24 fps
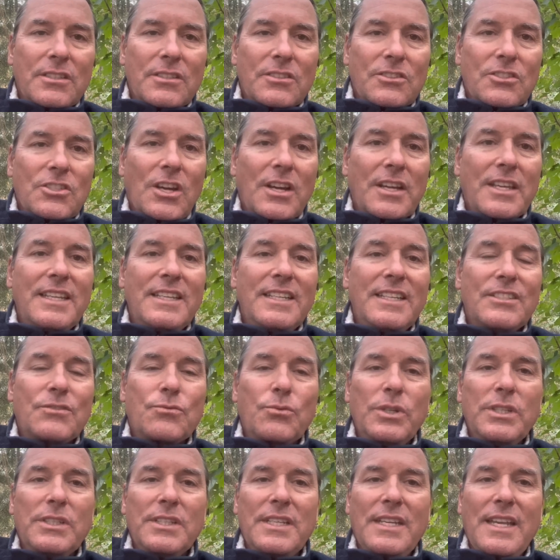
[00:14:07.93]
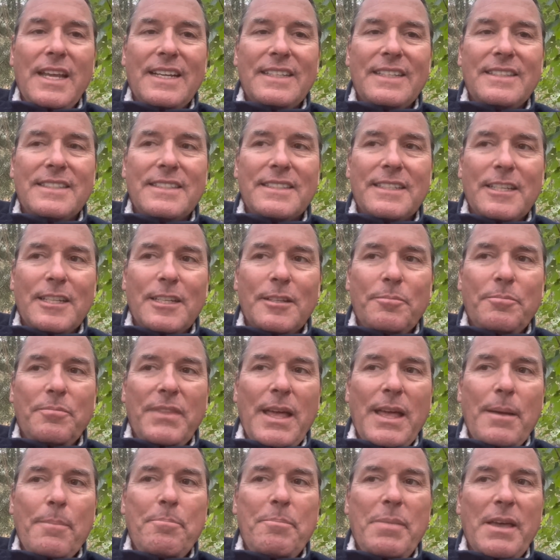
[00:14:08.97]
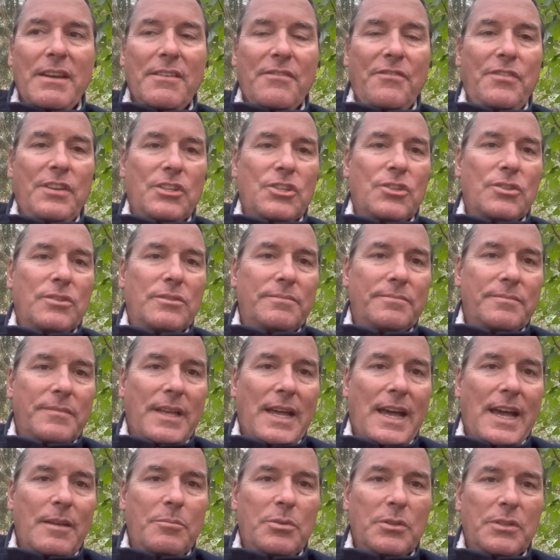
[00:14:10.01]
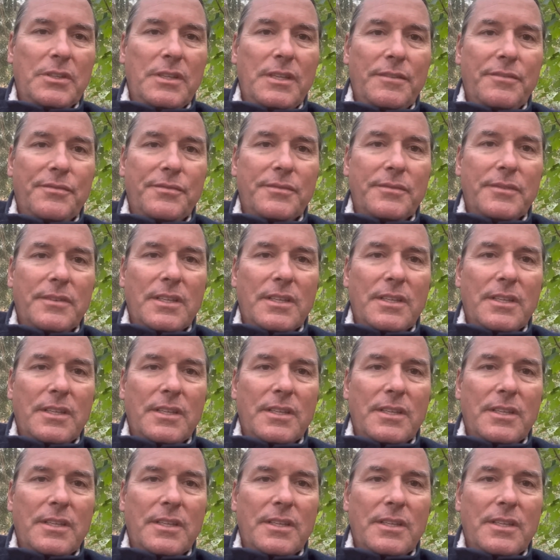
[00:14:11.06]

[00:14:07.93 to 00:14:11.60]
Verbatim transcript: Talking is really not uh, that beneficial, I believe,